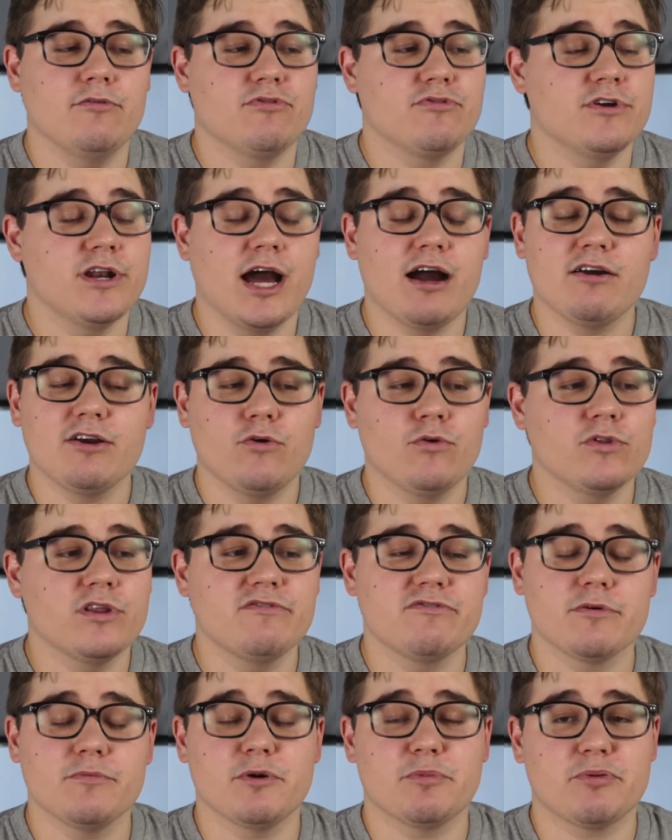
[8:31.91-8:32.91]
not only
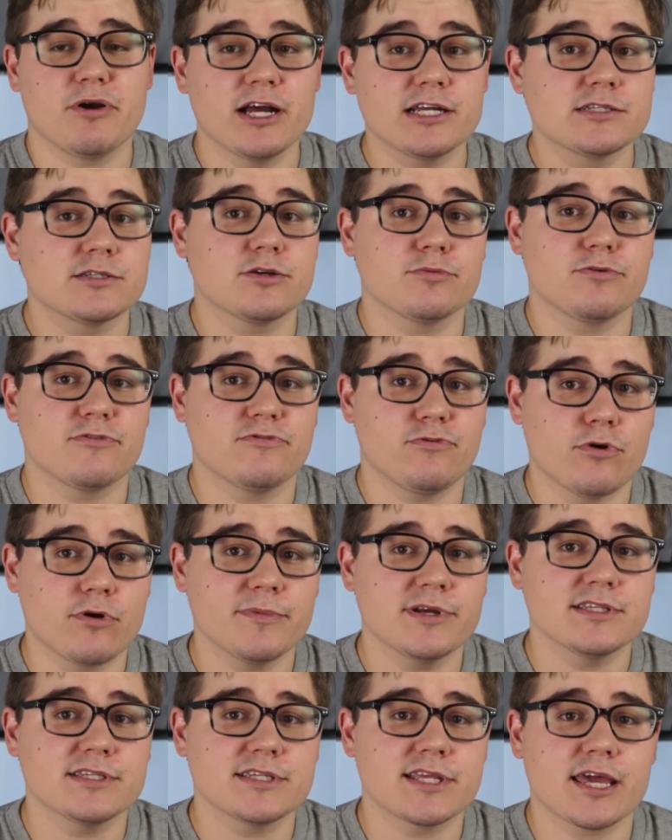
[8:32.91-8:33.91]
from a price to
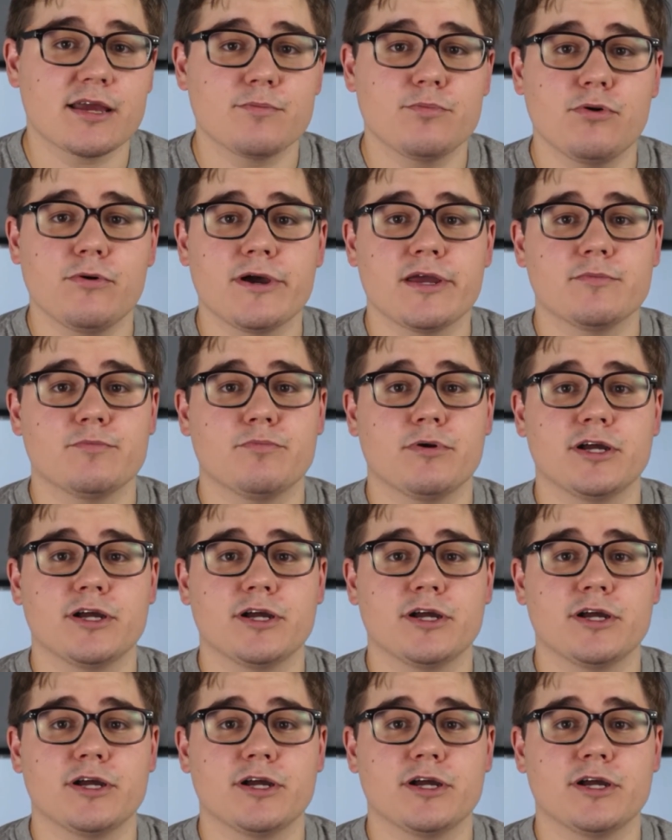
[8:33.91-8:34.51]
performance standpoint,